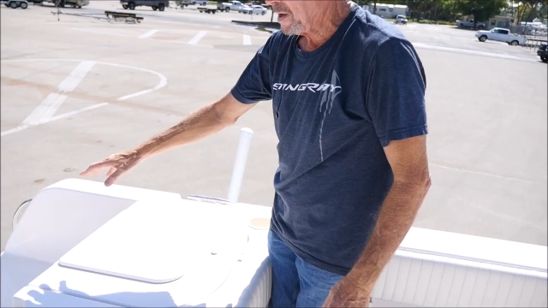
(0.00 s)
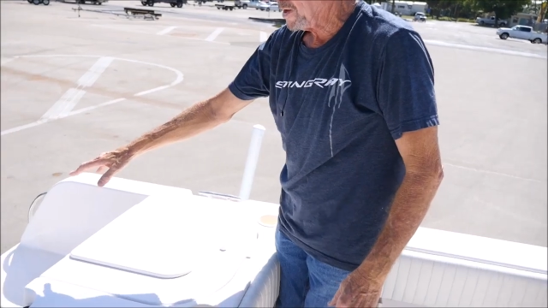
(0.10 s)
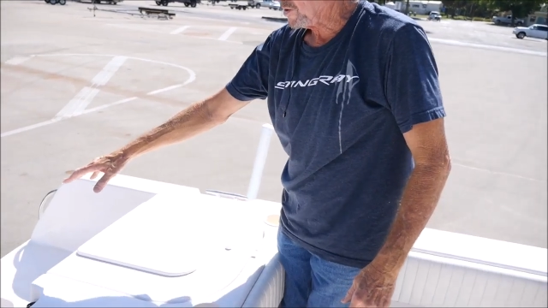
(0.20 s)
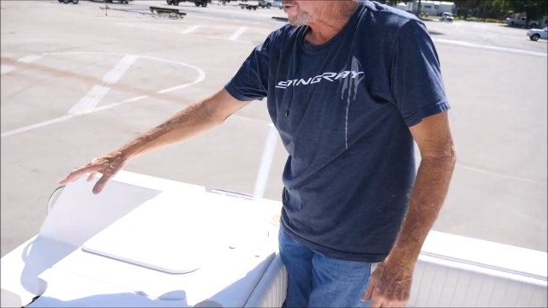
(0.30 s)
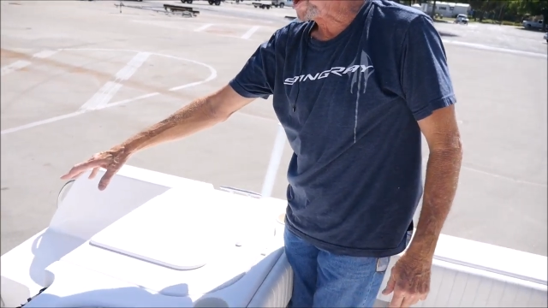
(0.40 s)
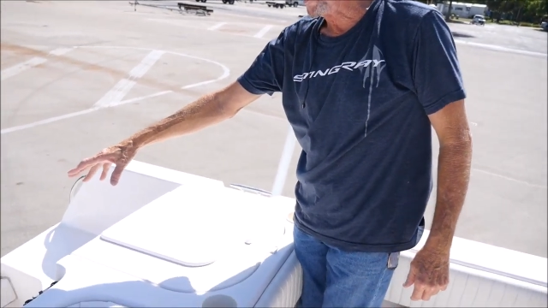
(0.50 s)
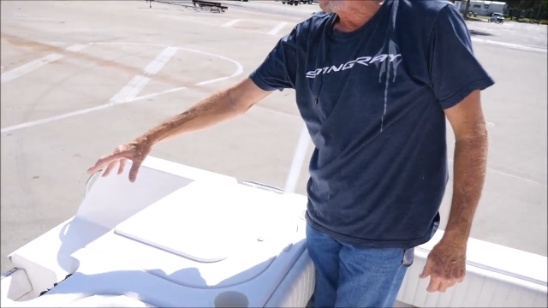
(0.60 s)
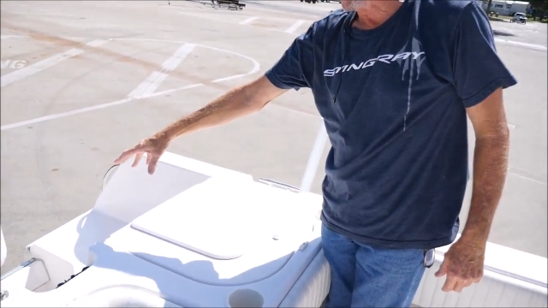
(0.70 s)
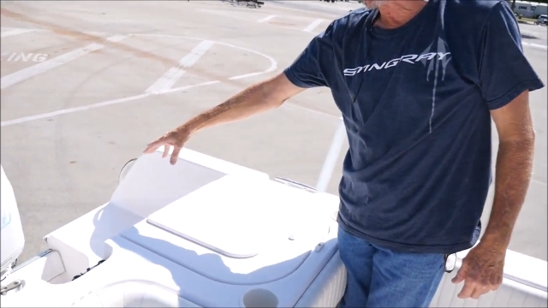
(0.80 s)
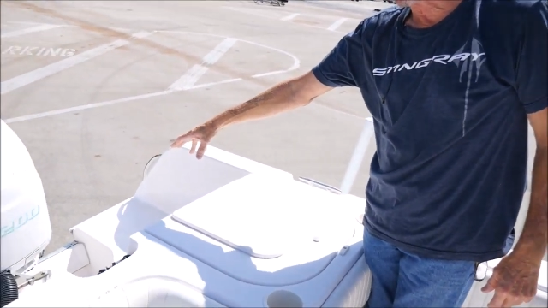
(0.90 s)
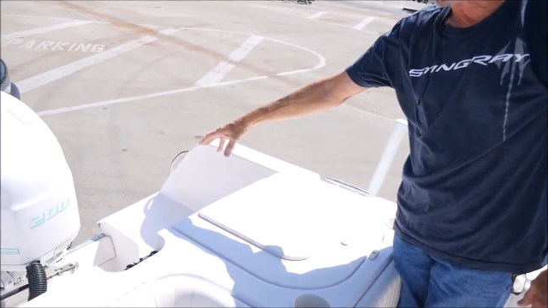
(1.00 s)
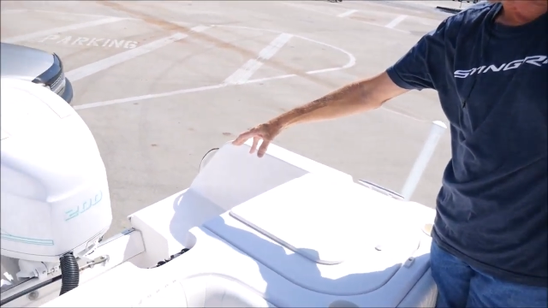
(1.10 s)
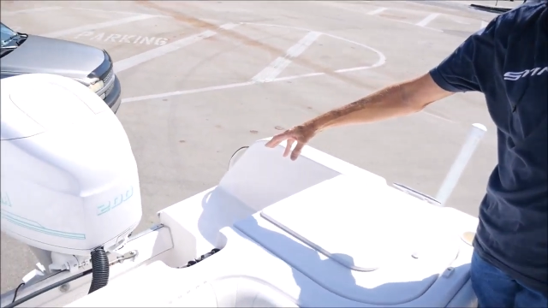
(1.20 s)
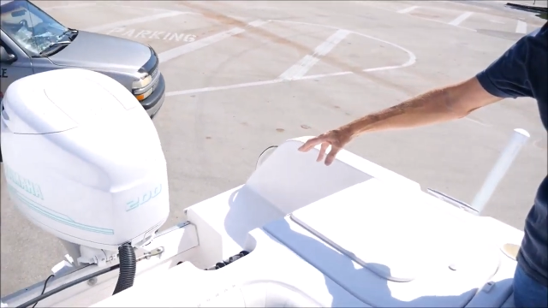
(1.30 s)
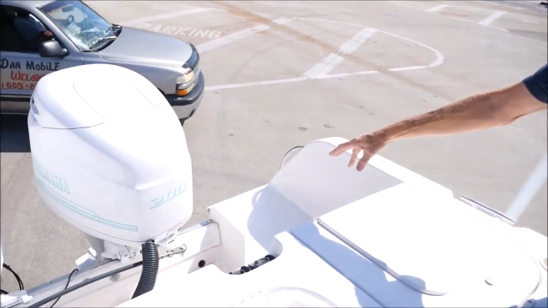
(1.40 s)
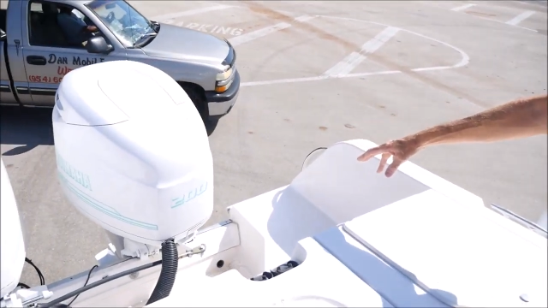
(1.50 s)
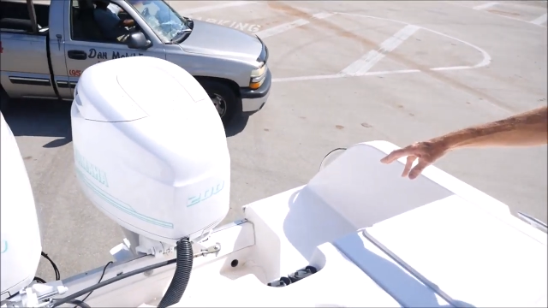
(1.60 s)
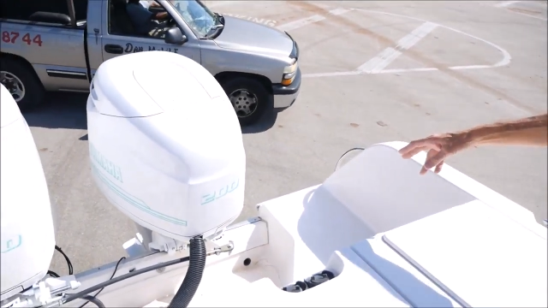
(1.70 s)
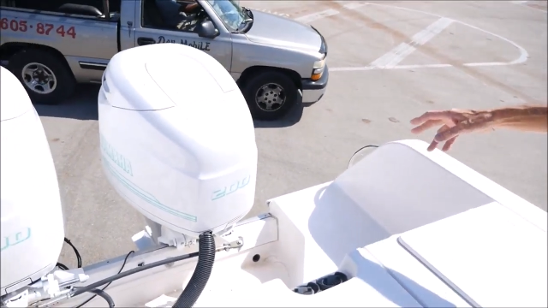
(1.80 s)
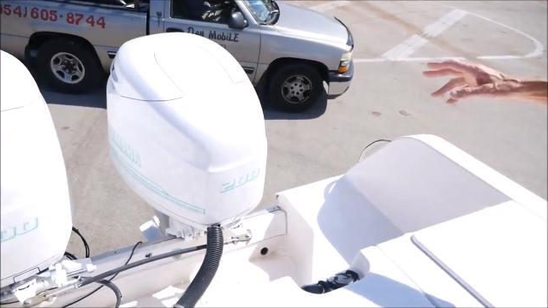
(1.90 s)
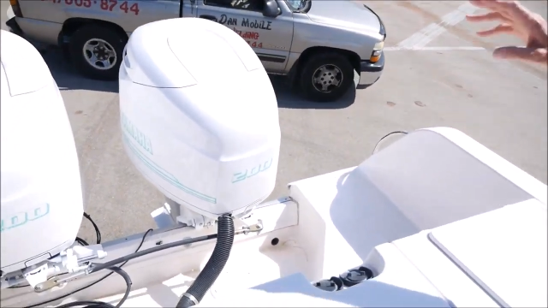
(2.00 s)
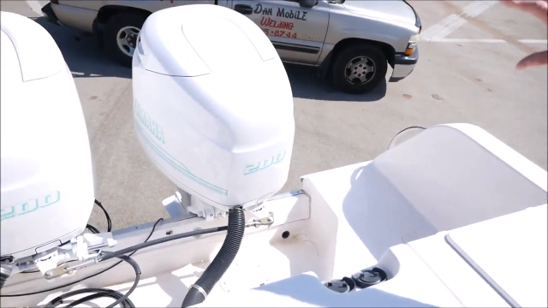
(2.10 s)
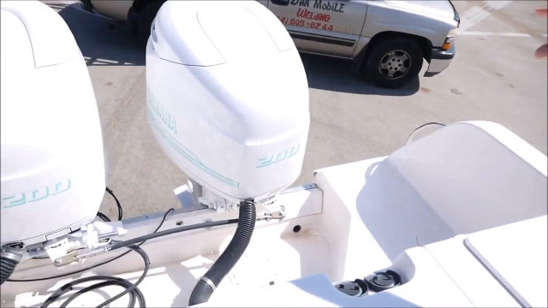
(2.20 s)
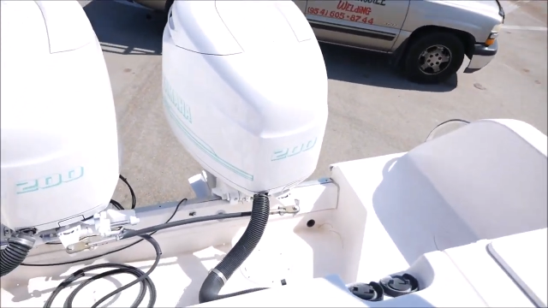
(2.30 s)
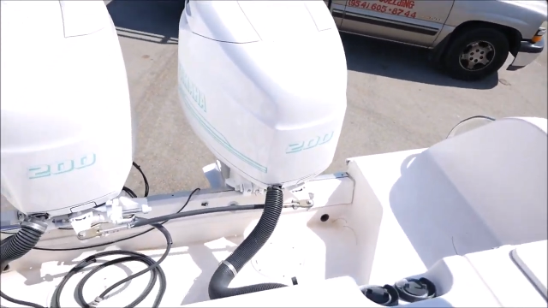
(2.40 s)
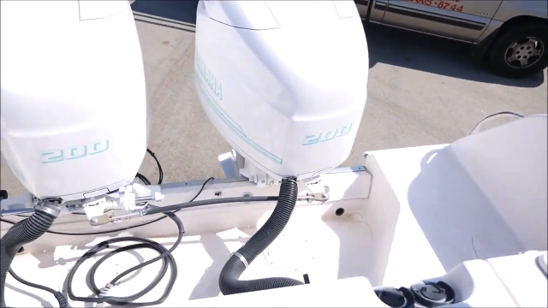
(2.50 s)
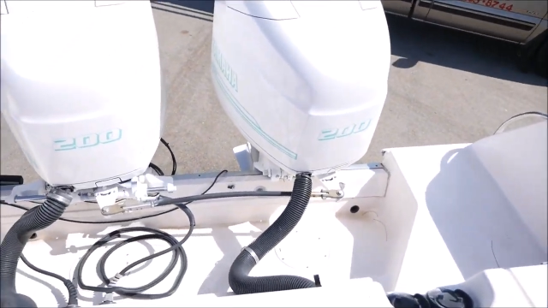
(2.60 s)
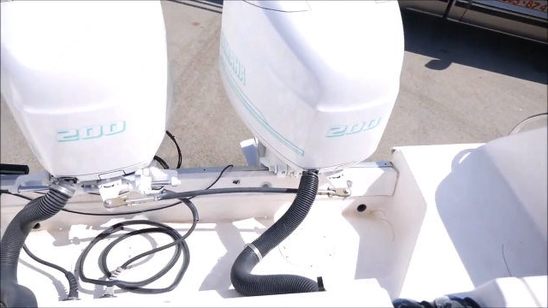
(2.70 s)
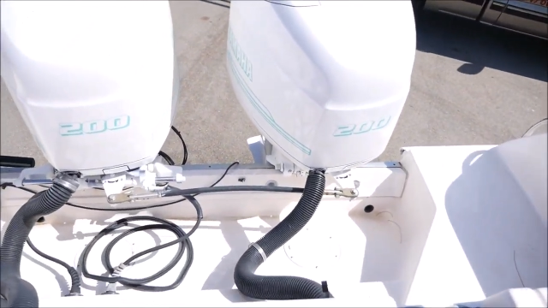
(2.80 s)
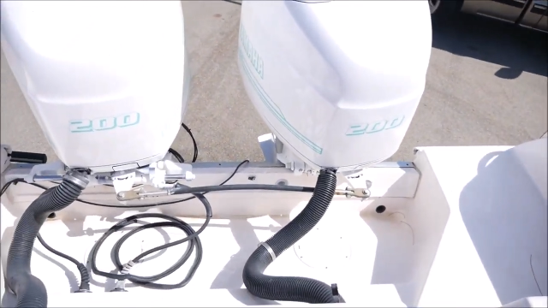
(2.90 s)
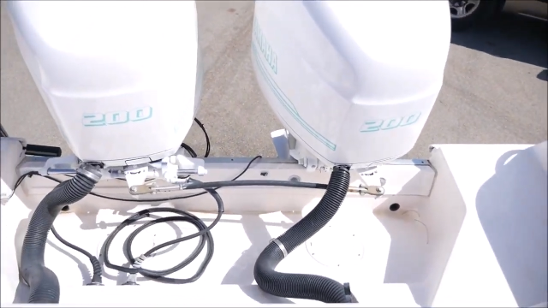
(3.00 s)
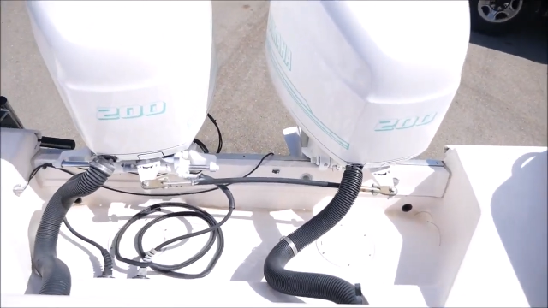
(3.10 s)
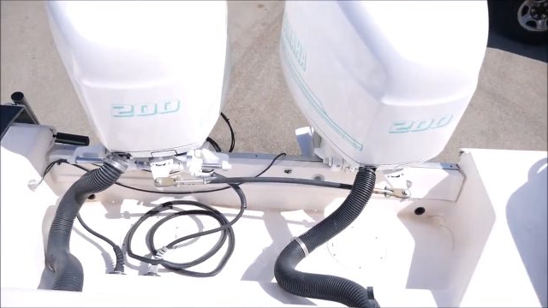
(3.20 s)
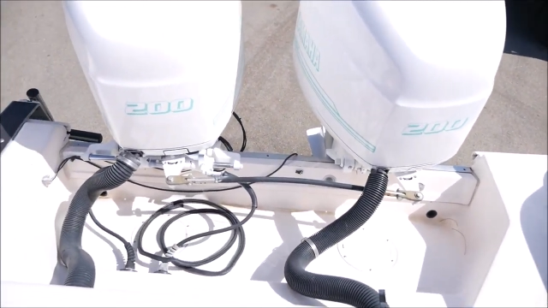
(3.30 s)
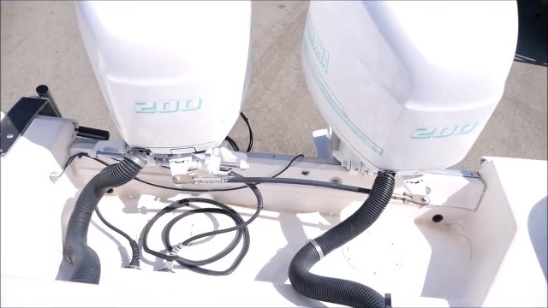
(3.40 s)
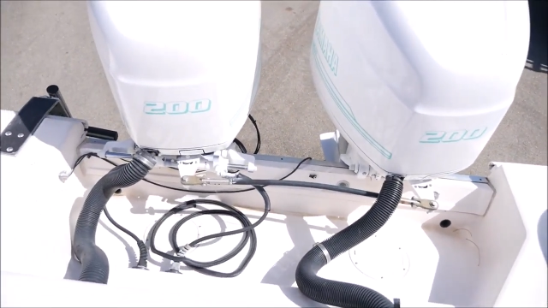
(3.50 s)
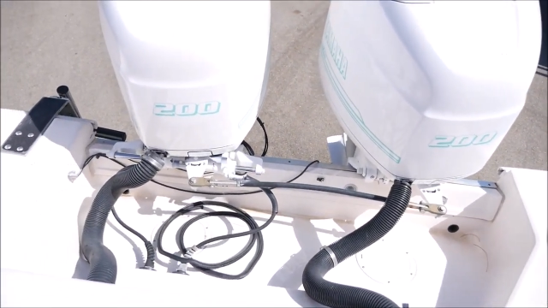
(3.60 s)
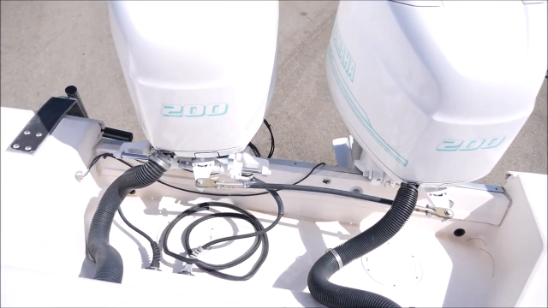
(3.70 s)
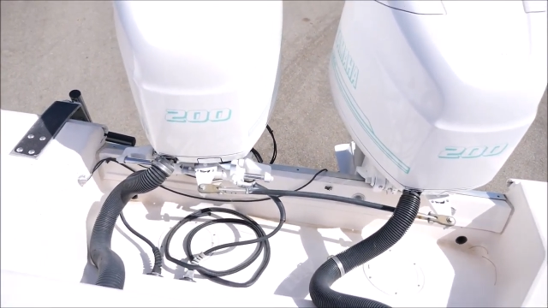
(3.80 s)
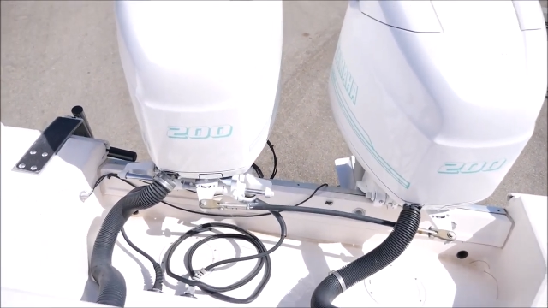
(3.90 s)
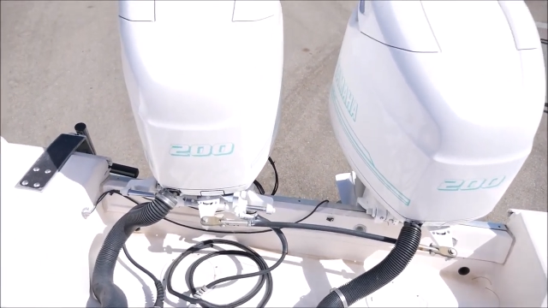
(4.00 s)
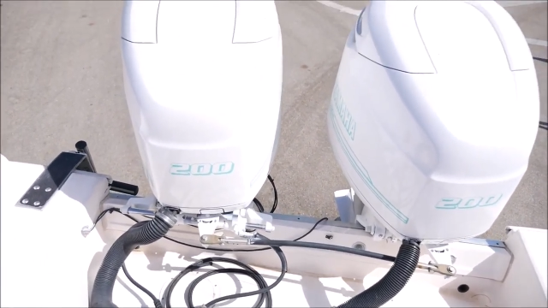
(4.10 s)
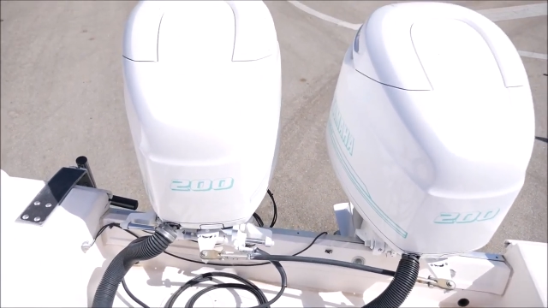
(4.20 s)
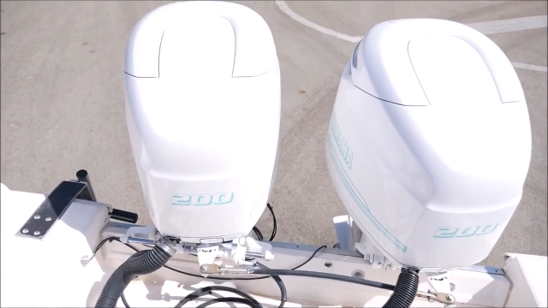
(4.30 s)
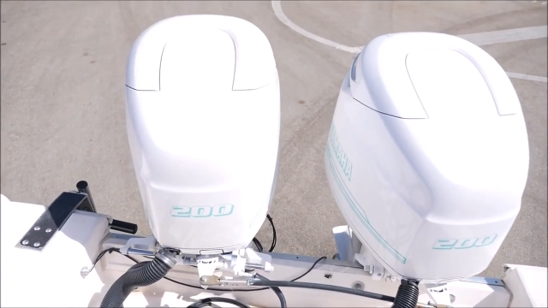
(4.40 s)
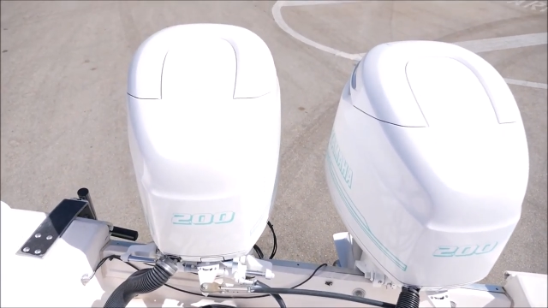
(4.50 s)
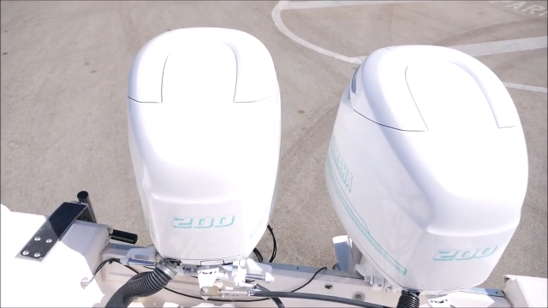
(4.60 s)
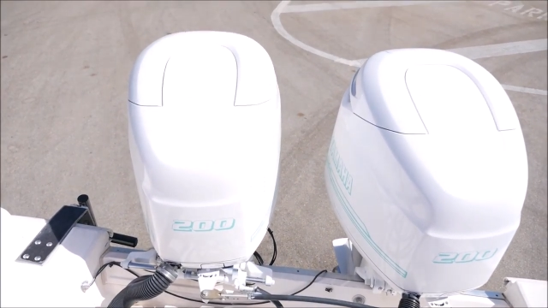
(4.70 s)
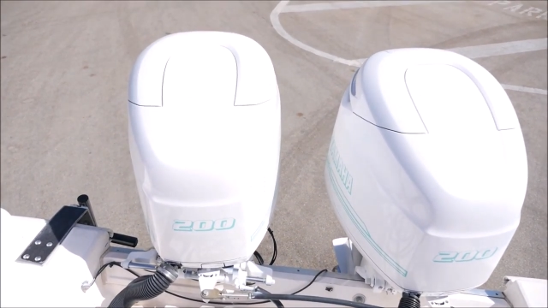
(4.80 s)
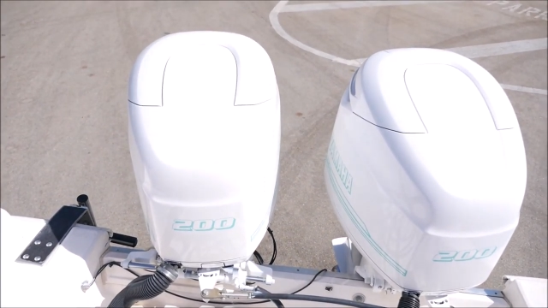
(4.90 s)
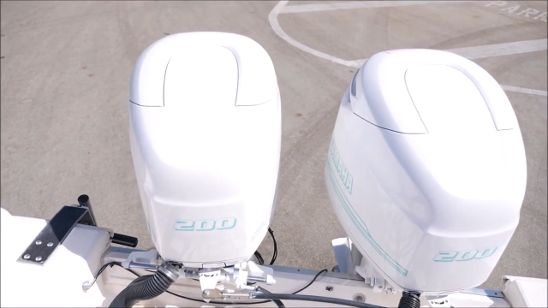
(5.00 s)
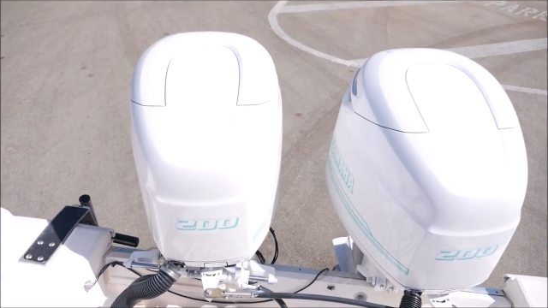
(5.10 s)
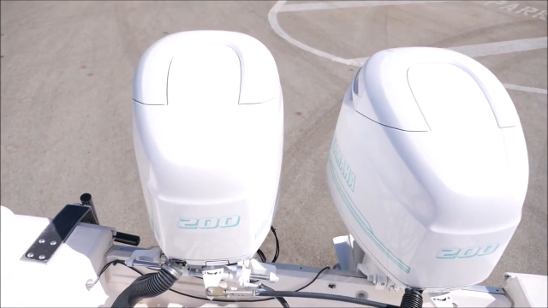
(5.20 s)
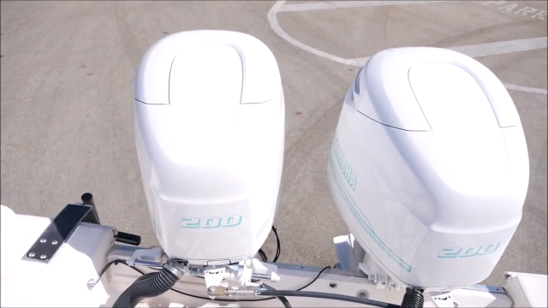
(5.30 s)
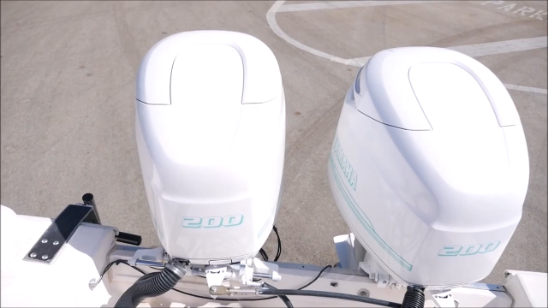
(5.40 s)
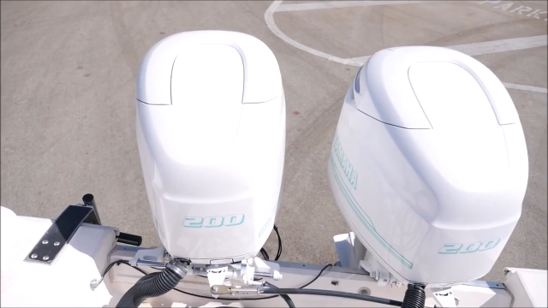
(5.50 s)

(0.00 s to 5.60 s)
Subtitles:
No face is visible, so there are no lips to read.